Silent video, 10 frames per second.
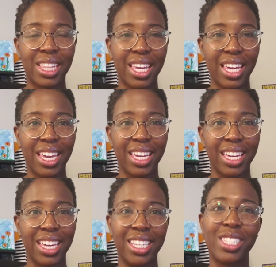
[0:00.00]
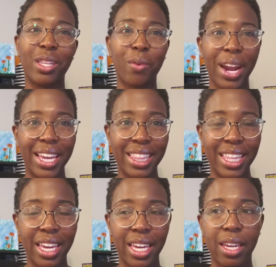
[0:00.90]
thing is the right
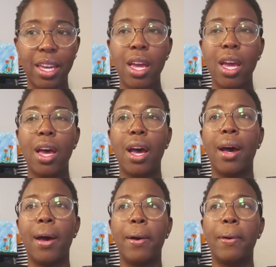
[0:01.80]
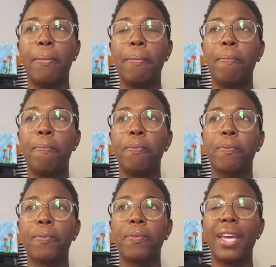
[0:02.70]
thing.
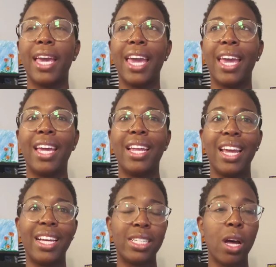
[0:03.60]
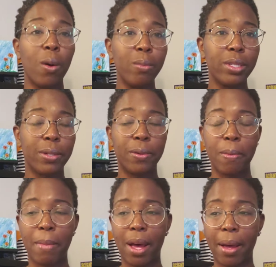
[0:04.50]
And as a
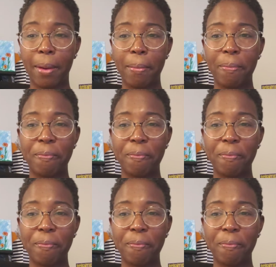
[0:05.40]
homeschool mom,